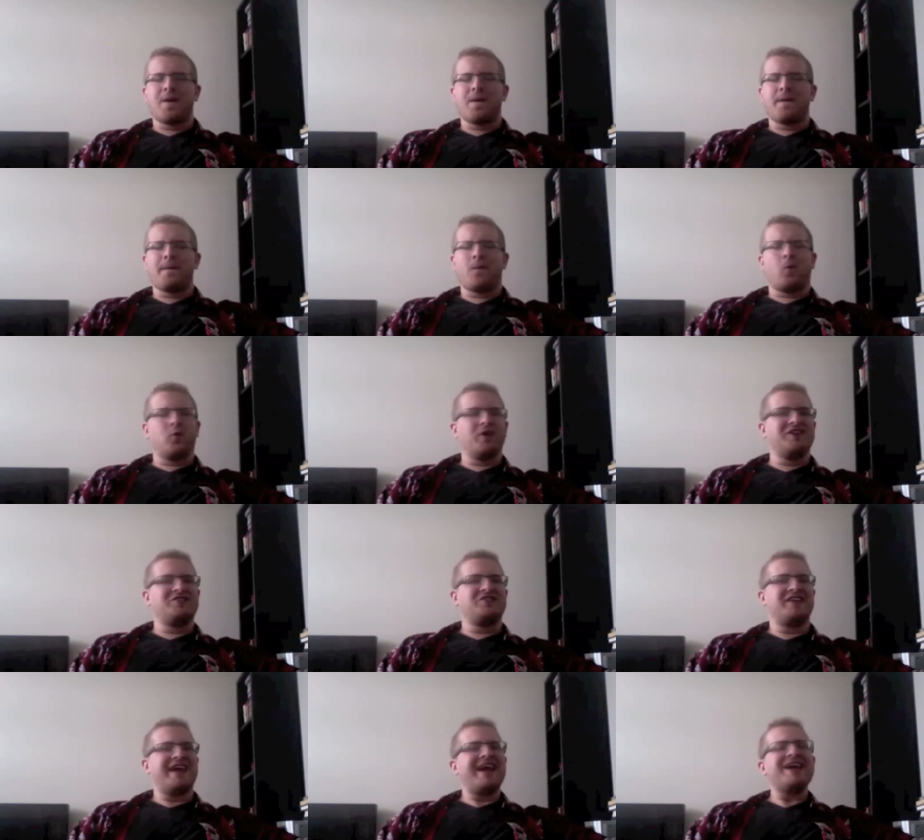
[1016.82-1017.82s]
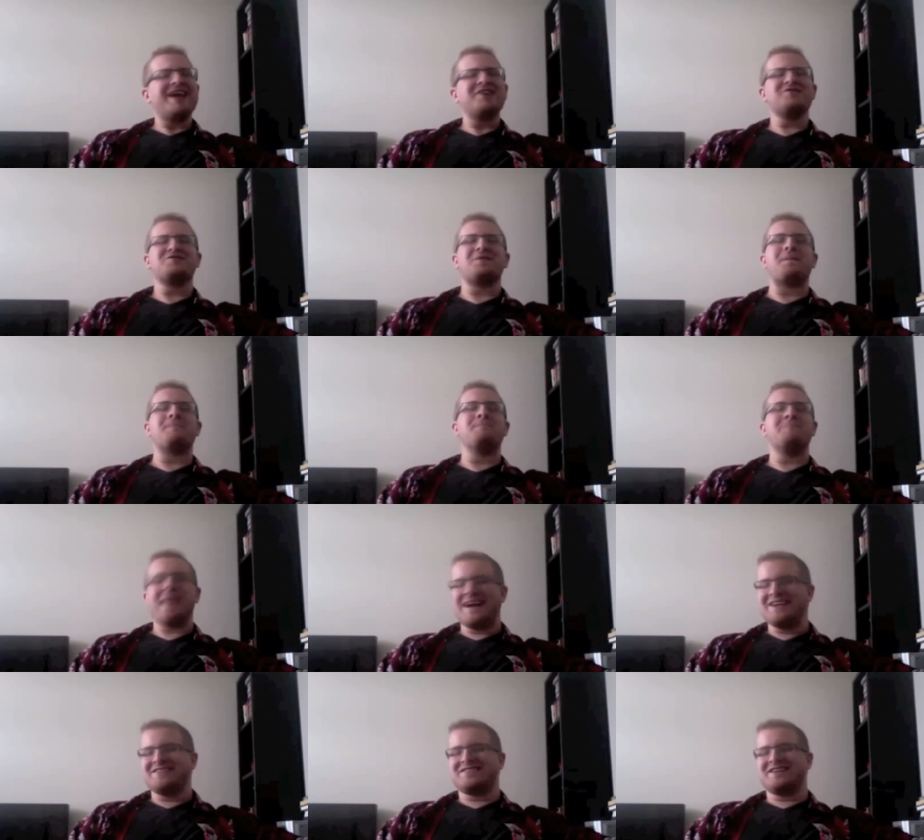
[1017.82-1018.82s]
which that is
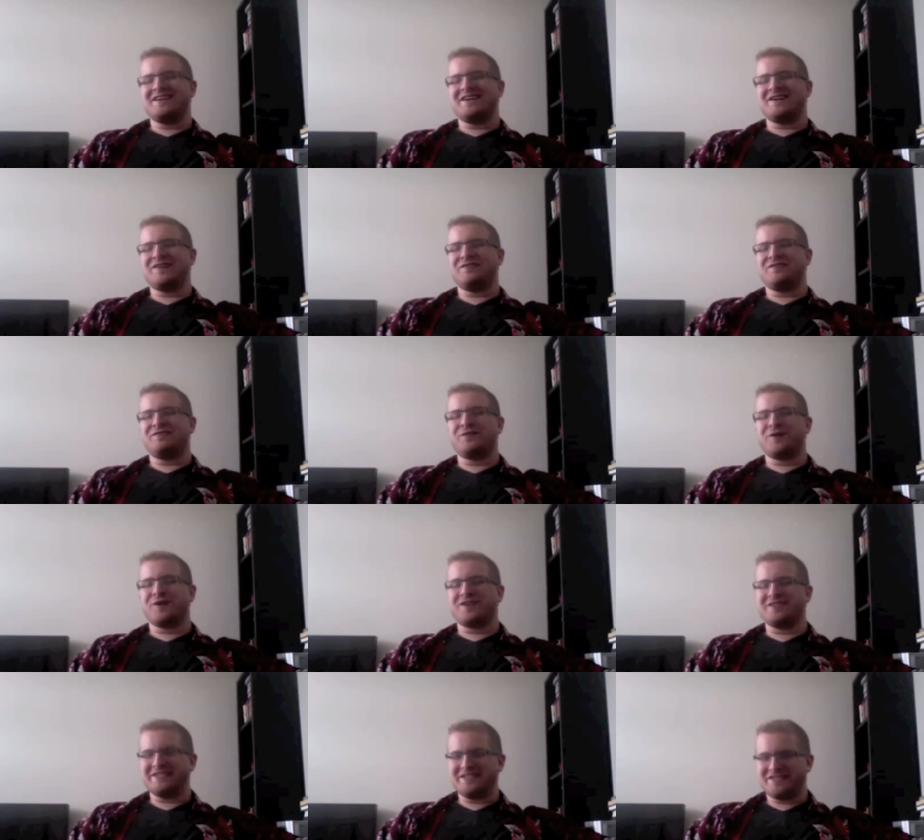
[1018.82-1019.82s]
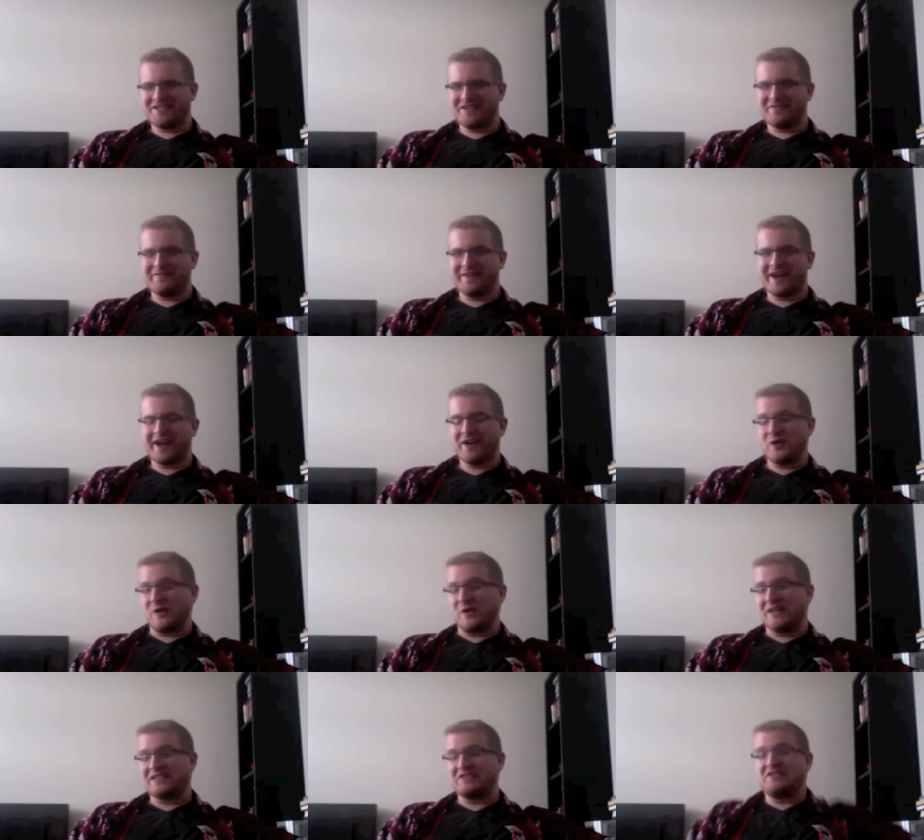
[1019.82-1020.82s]
amazing if you're a DC fan. You
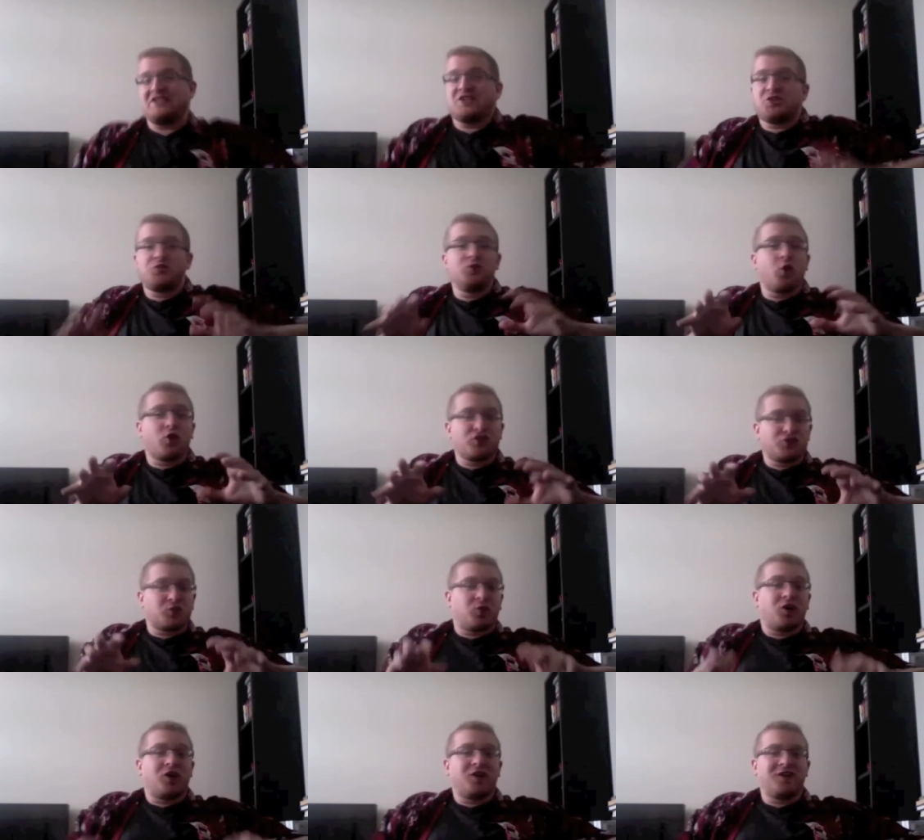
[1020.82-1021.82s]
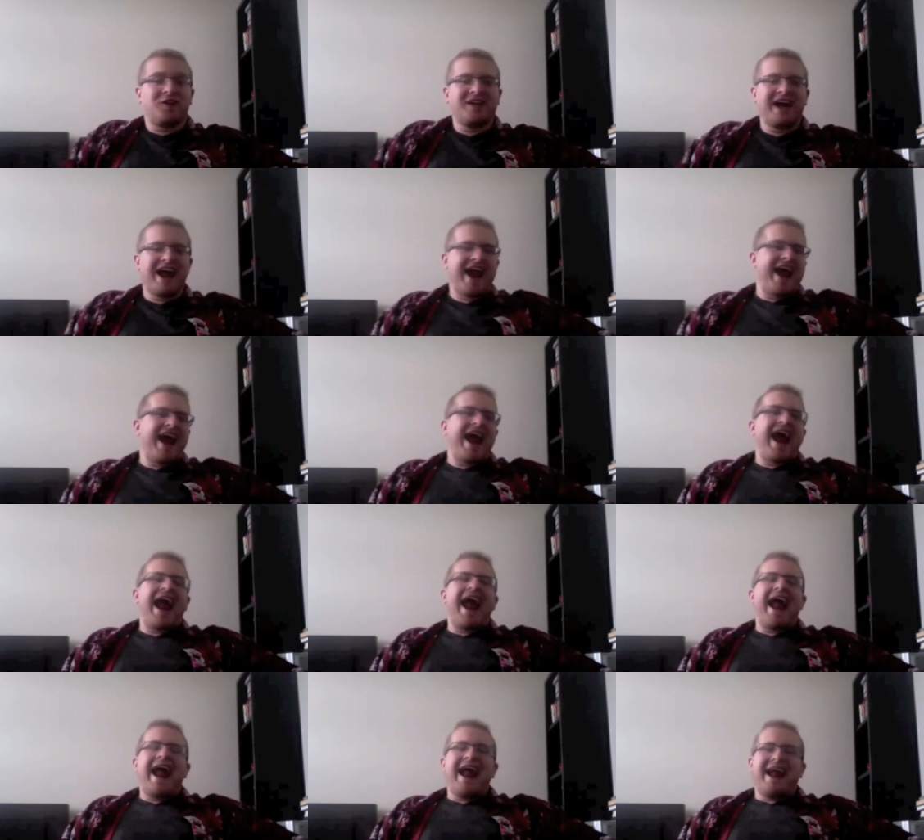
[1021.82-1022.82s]
get to see the Source Wall
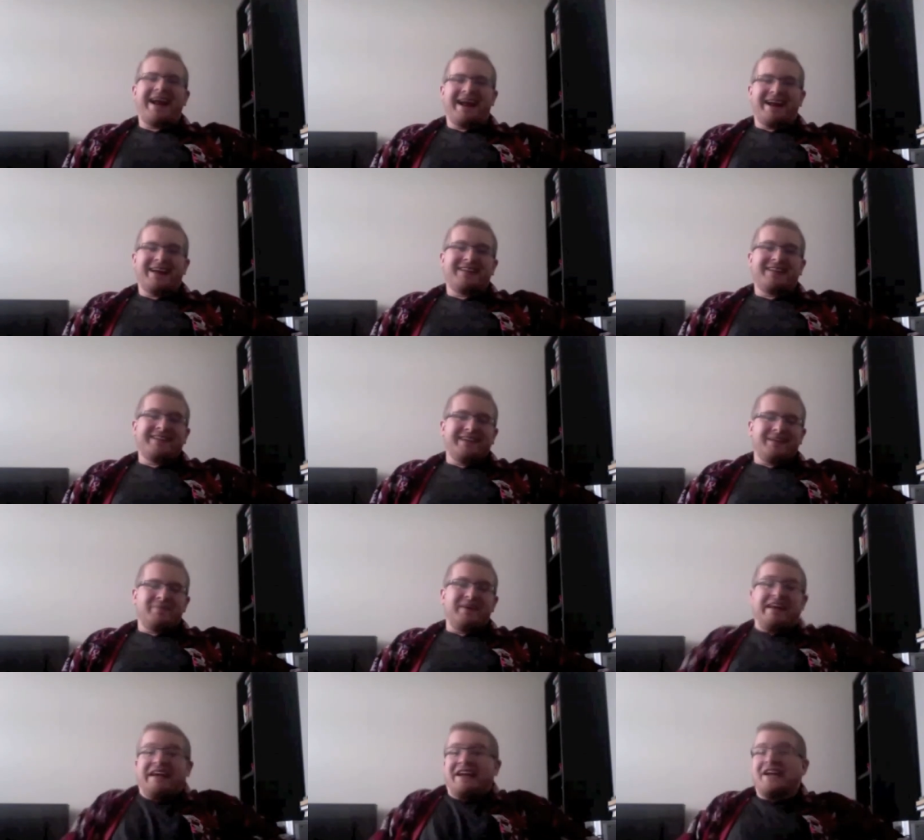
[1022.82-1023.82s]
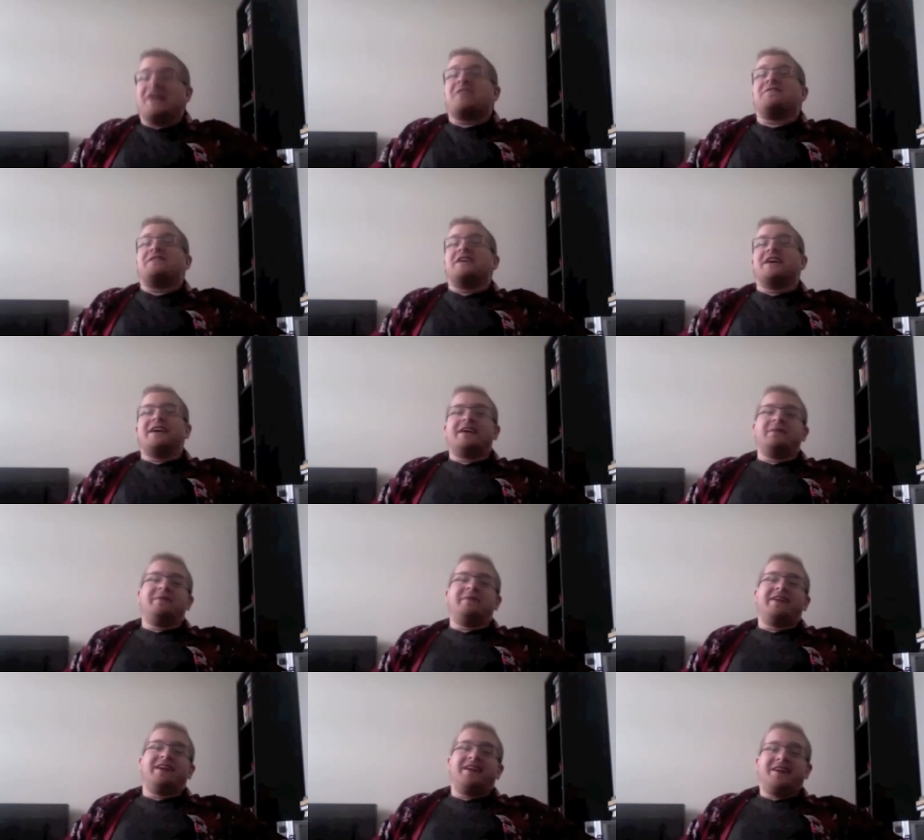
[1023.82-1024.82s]
and the beginning of
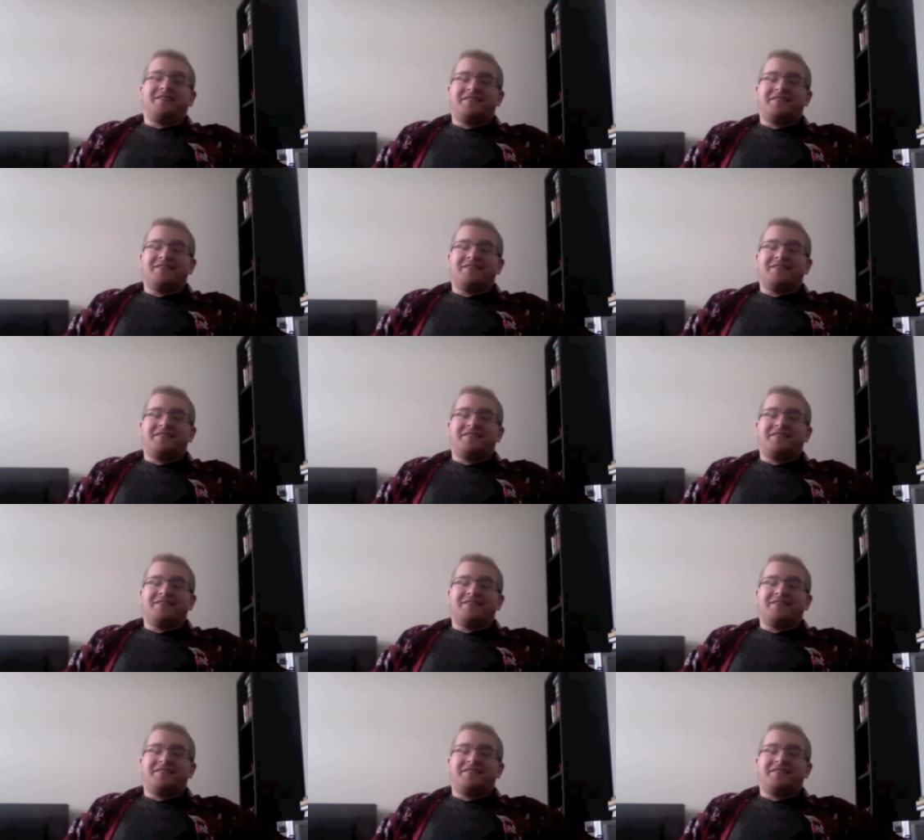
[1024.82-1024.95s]
the